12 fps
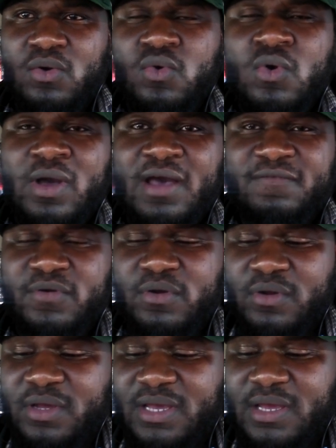
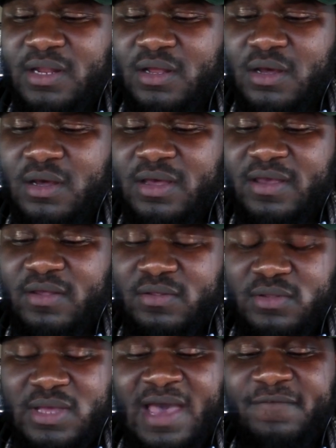whoever, and
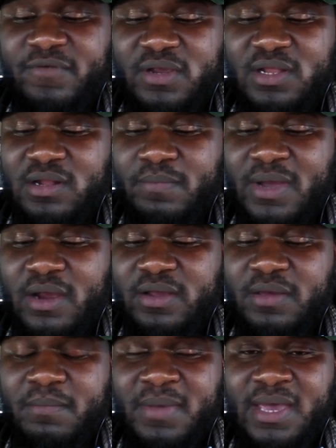African
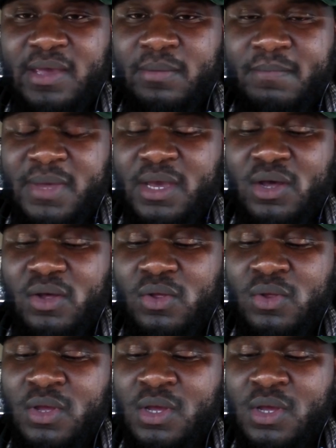American male,